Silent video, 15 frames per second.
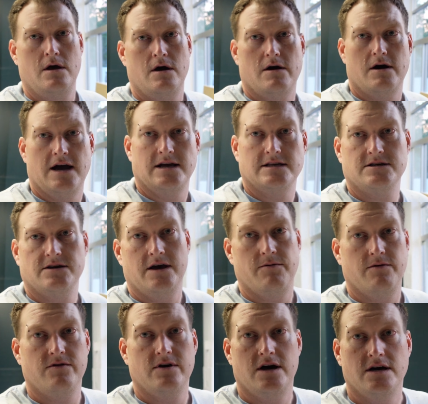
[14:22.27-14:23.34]
All right, so yeah,
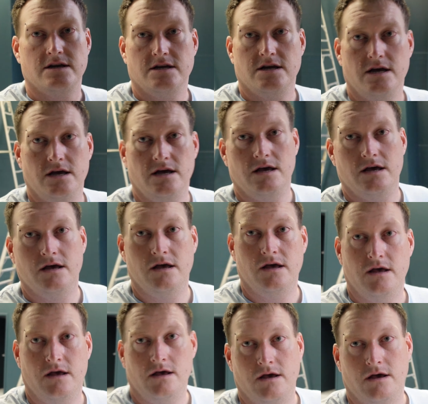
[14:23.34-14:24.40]
we've got
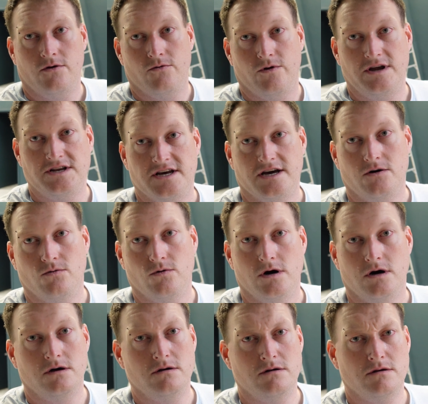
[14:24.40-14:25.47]
retail
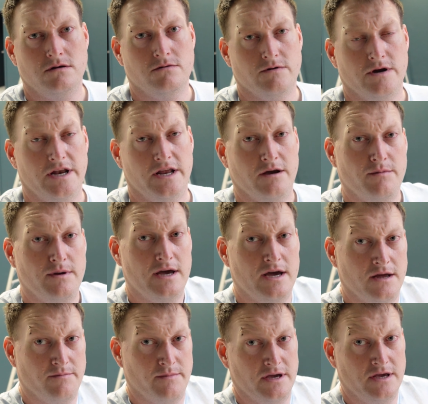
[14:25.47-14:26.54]
wall right here
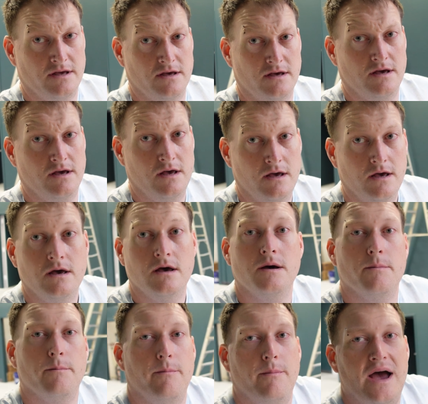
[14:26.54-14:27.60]
behind me.
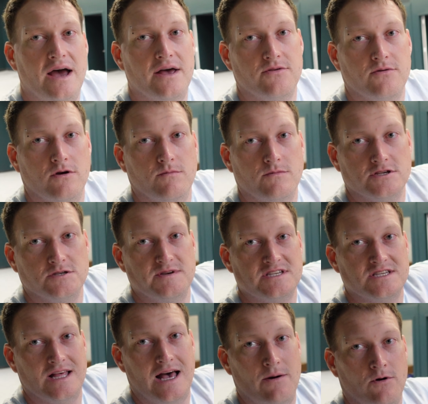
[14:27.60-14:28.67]
Bathroom, this will be
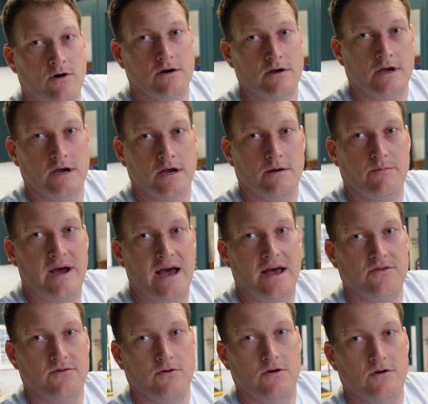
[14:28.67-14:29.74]
slat wall here.
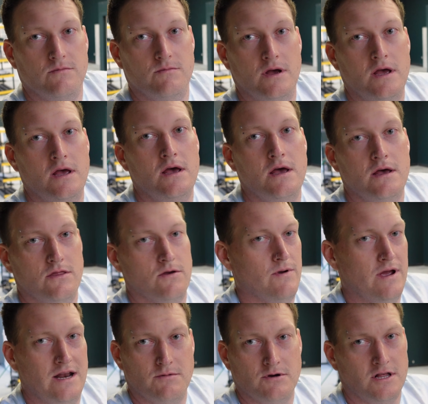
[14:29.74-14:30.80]
Bathroom, the
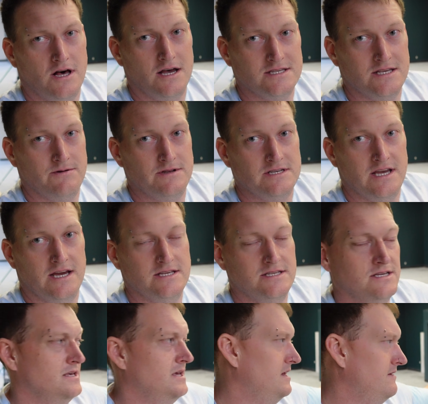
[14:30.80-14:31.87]
random closet we decided
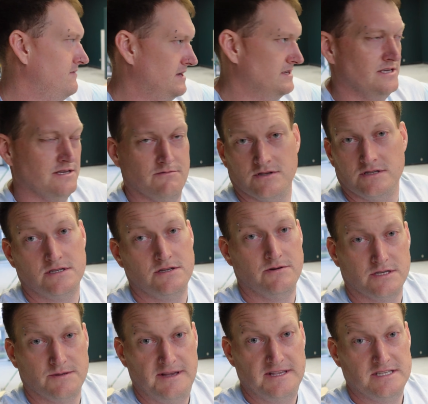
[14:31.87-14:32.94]
to leave because it was too
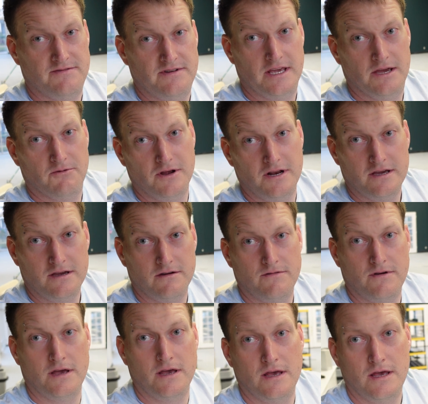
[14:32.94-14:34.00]
expensive to get rid of.